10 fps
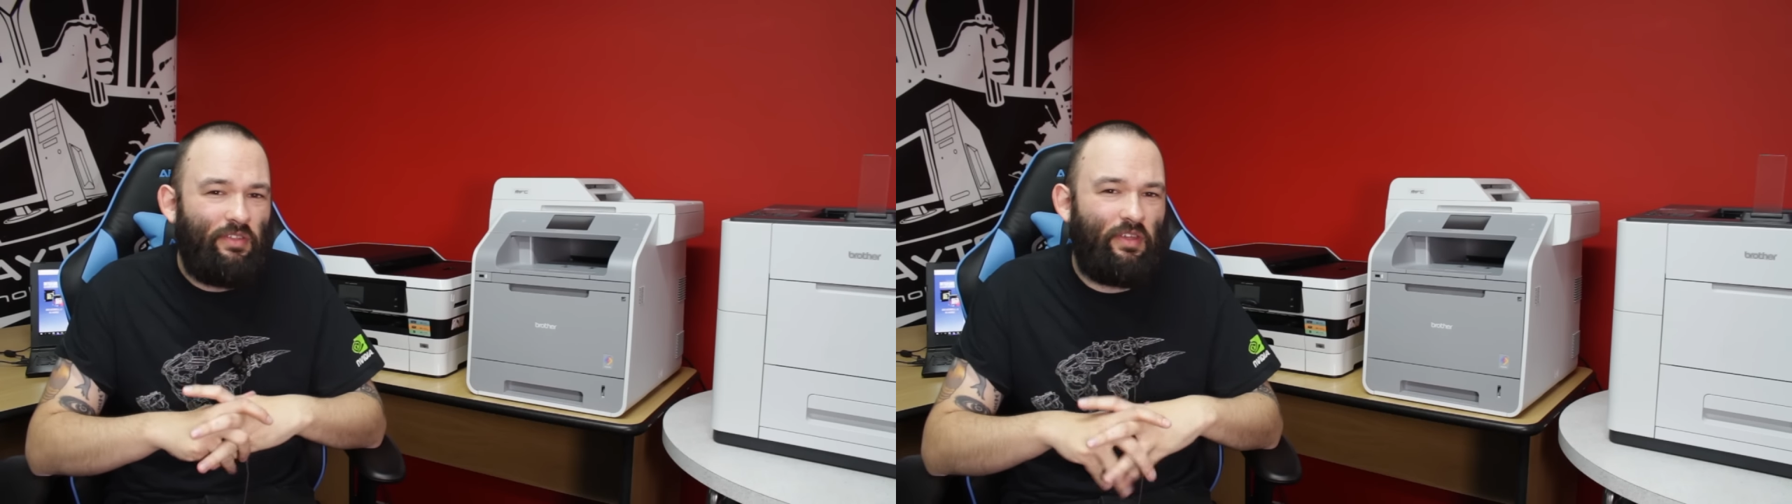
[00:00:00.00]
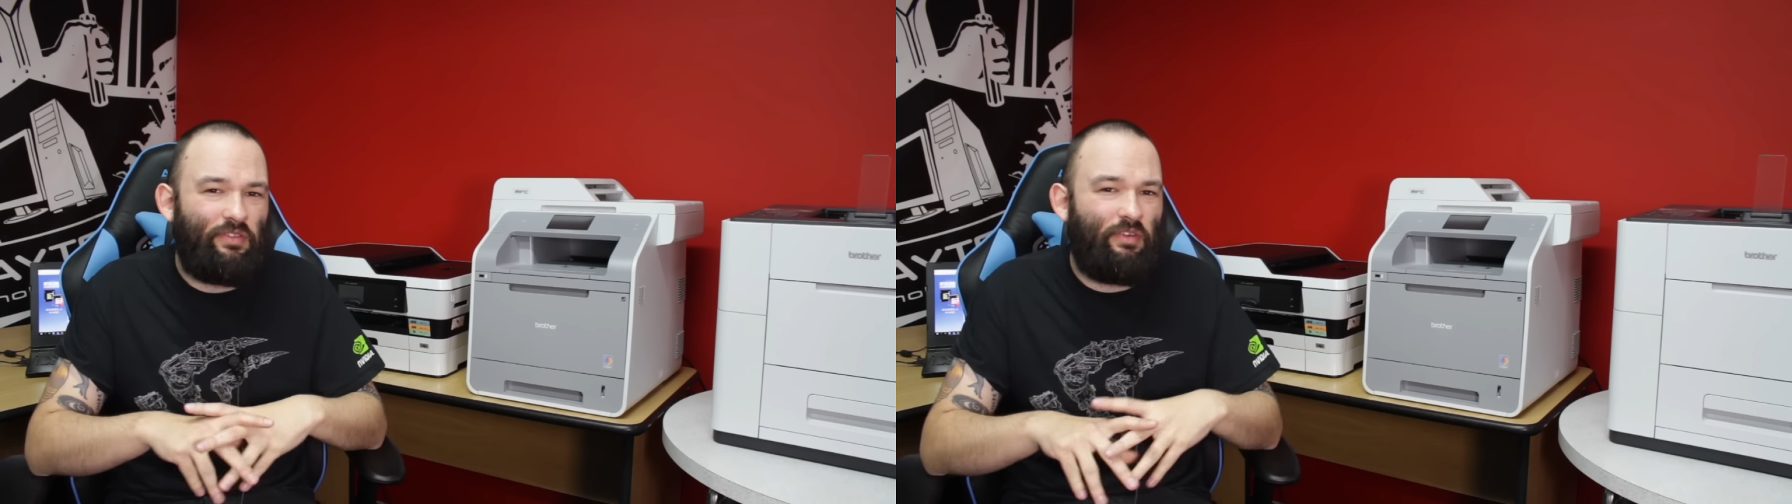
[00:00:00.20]

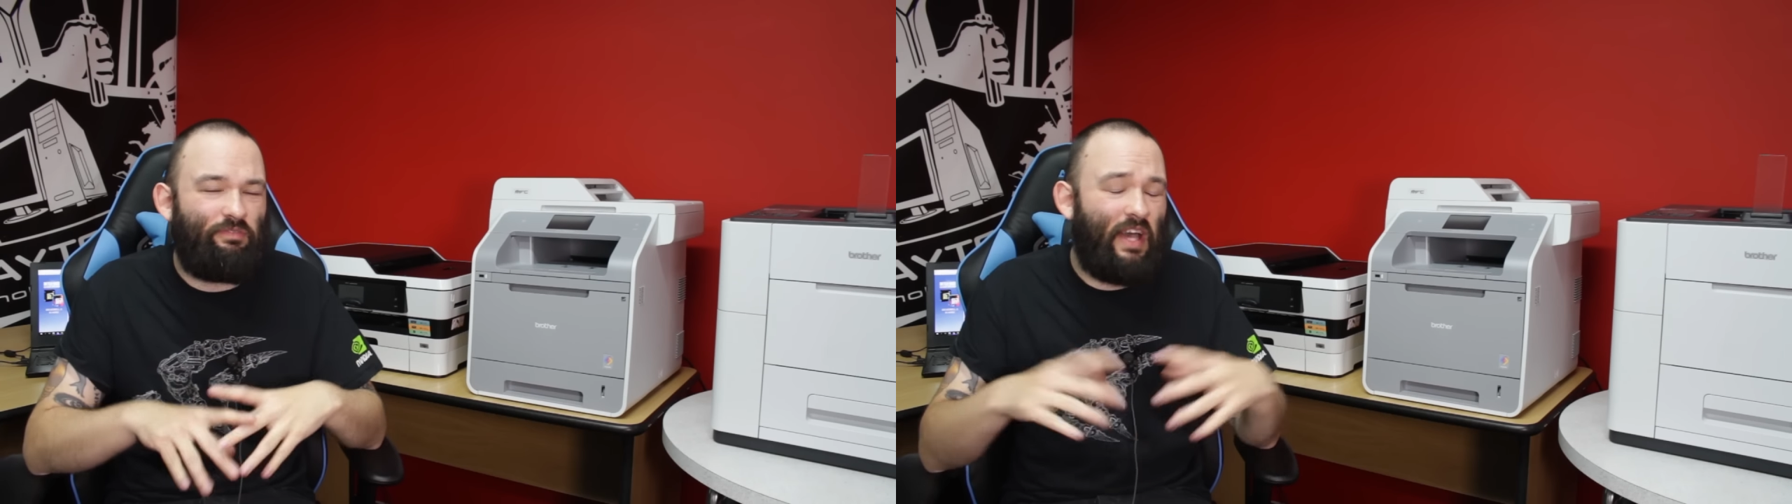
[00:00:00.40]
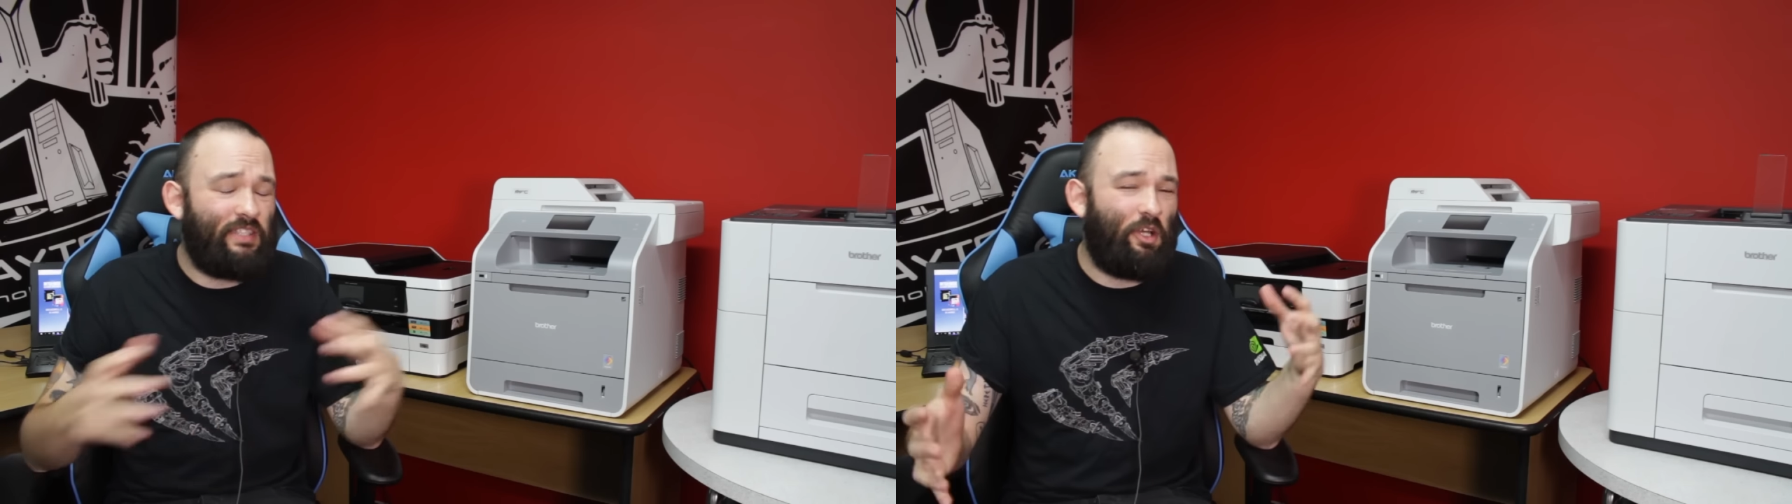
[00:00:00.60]
the
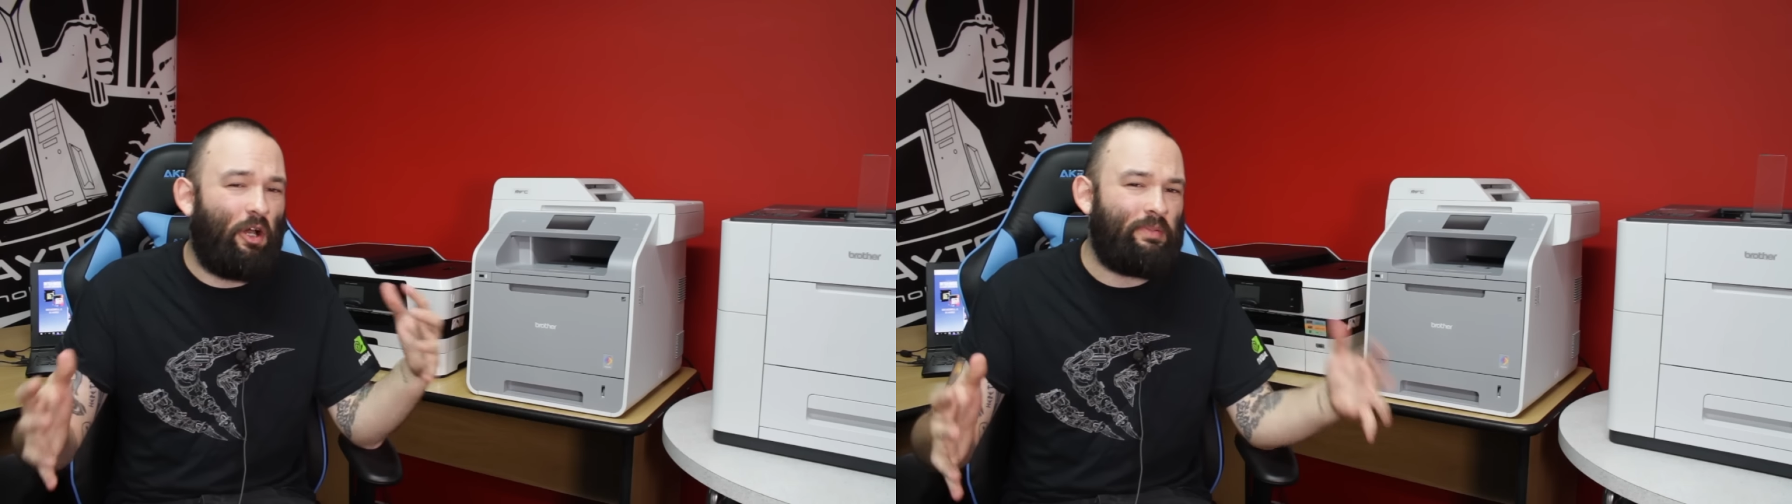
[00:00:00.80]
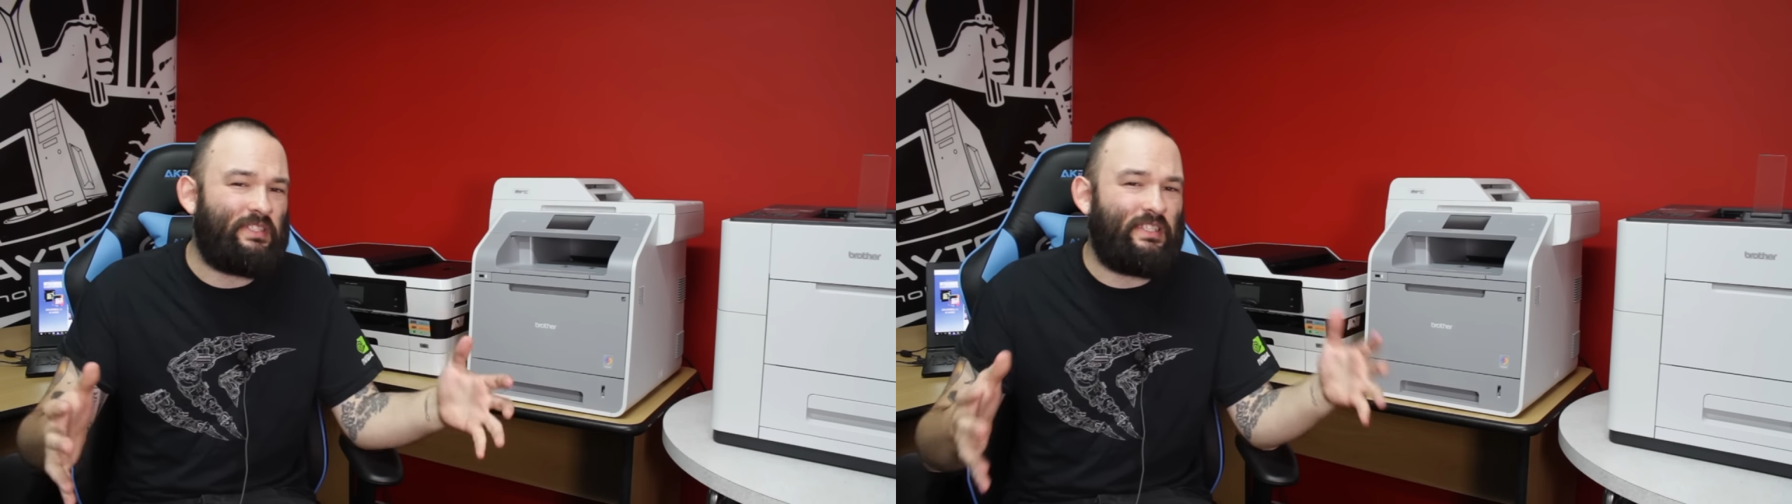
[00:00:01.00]
vast
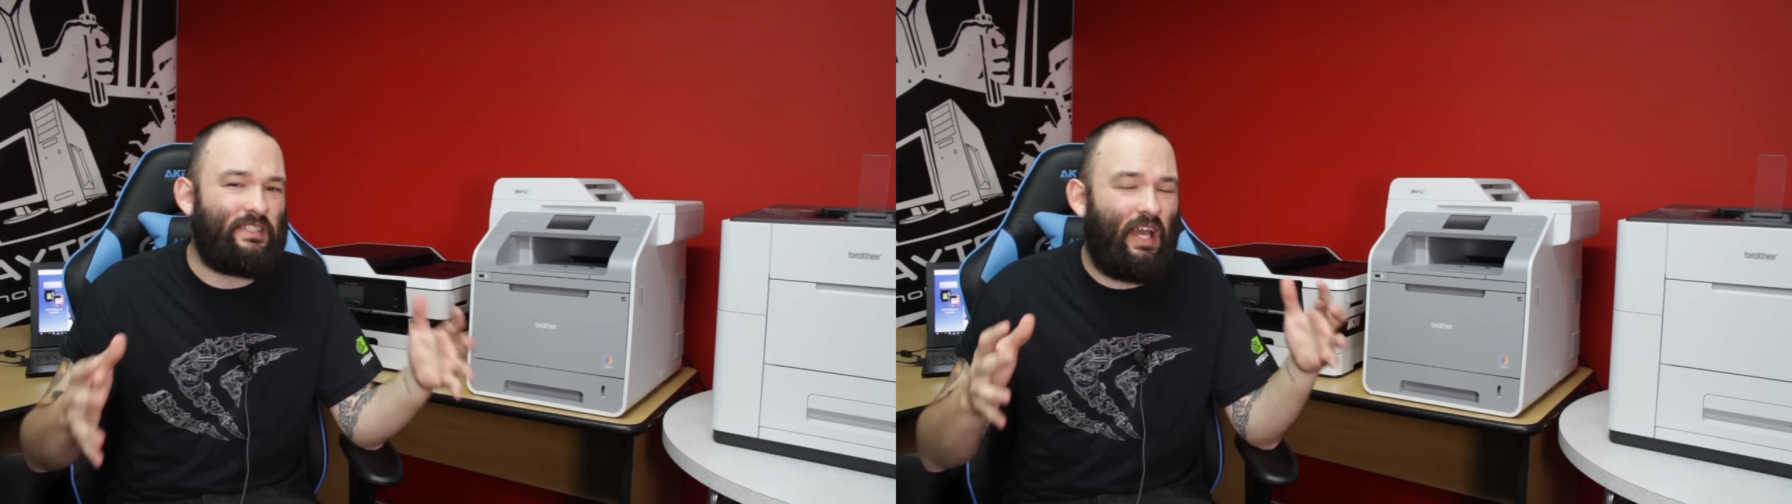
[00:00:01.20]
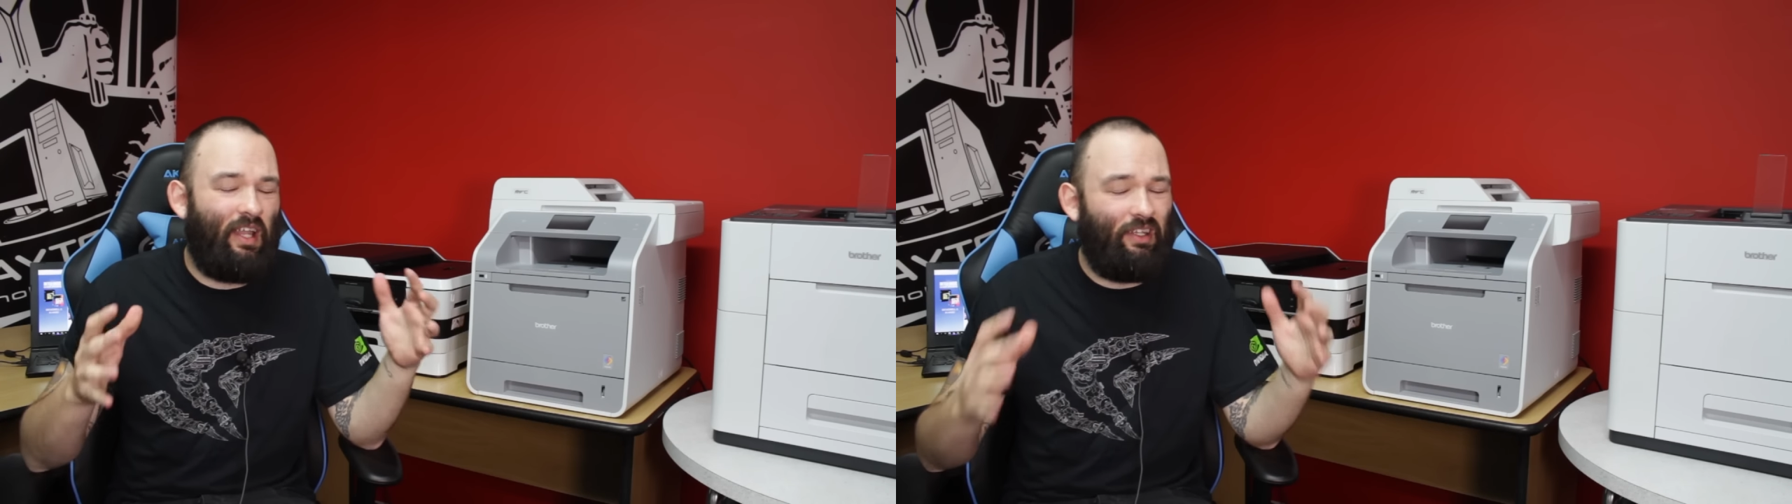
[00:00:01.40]

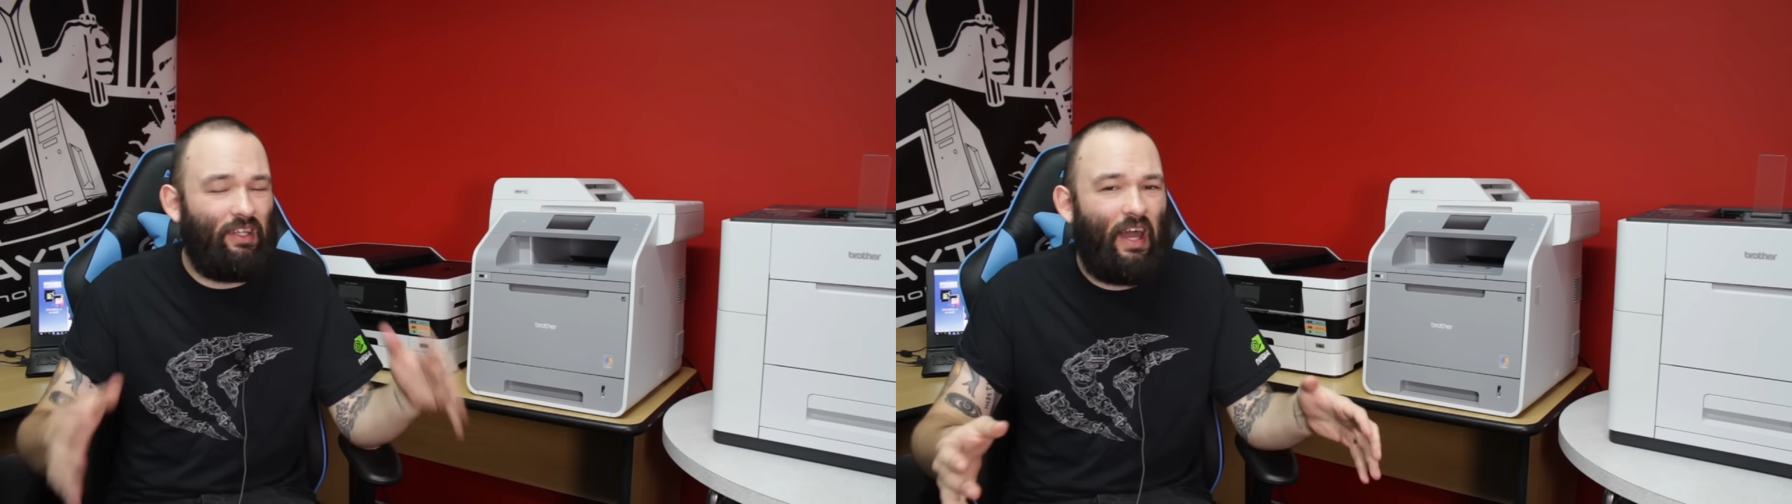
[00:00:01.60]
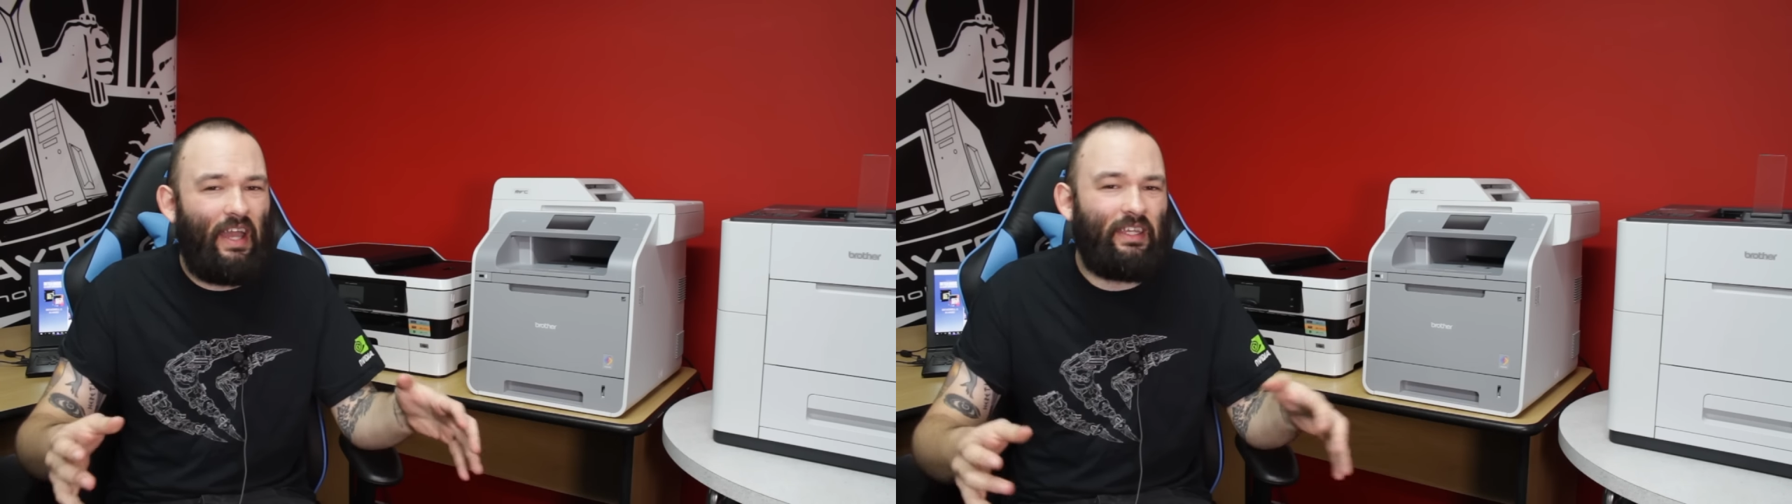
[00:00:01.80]
opposites are
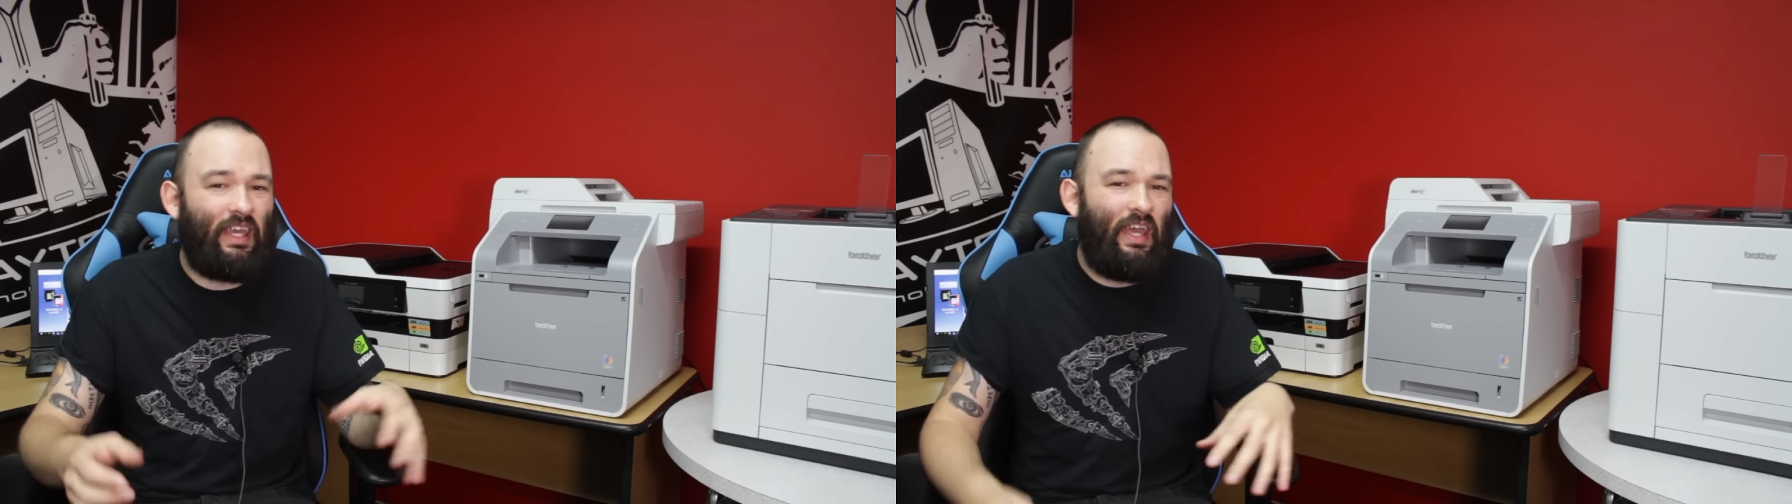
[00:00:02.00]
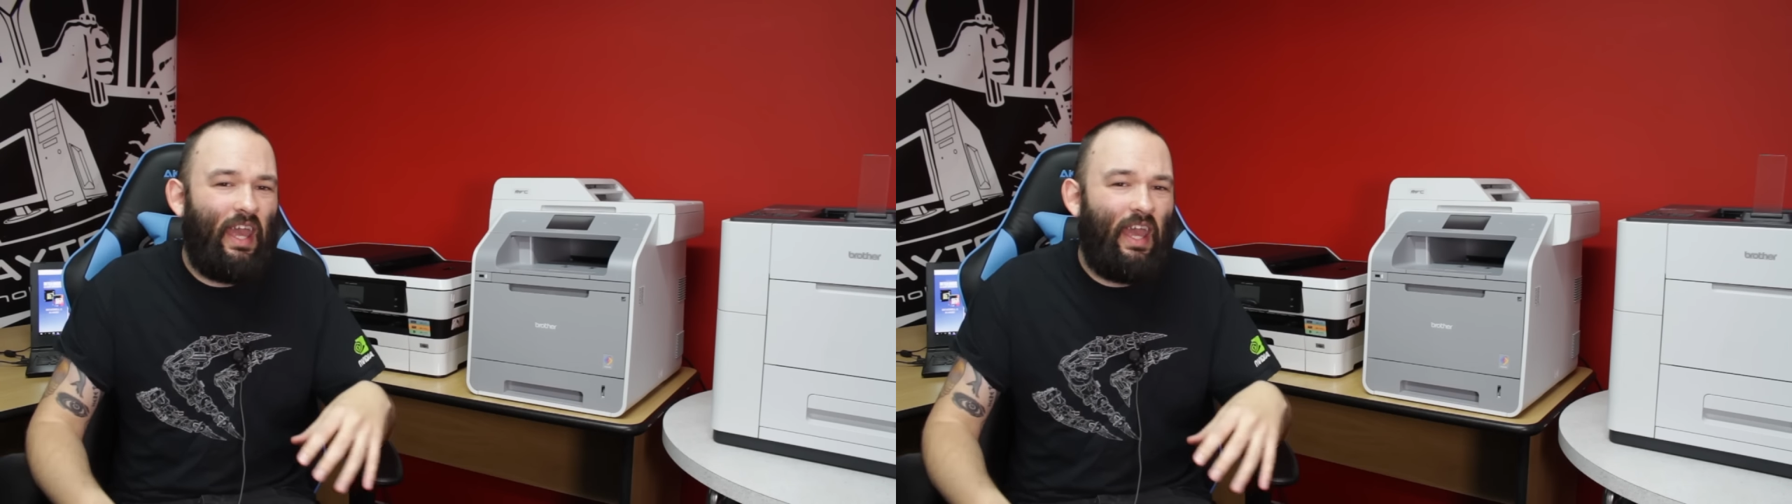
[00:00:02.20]
like,